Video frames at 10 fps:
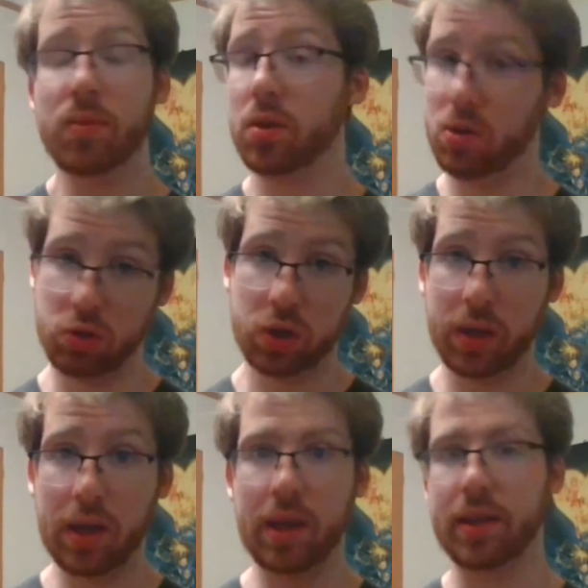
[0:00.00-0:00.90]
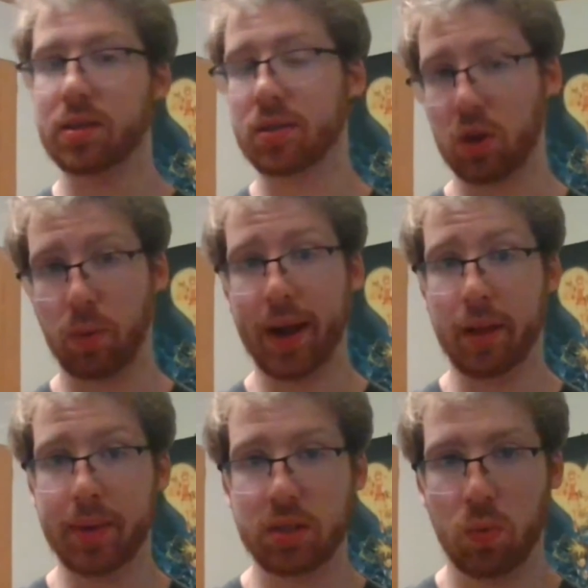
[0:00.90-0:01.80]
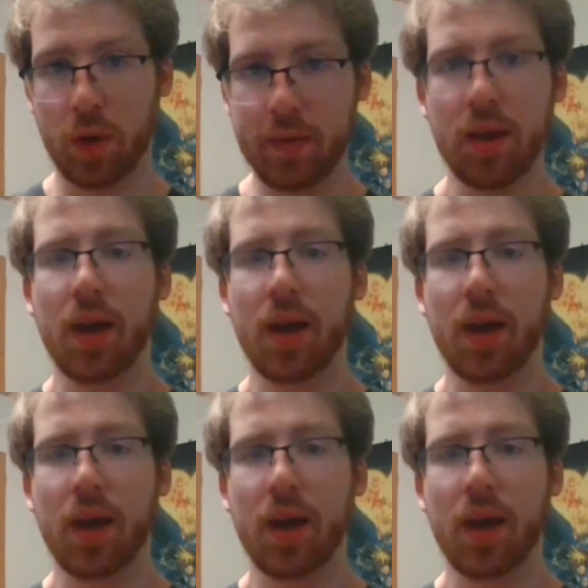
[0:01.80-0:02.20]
usually, unless it's the Cray Elemental one.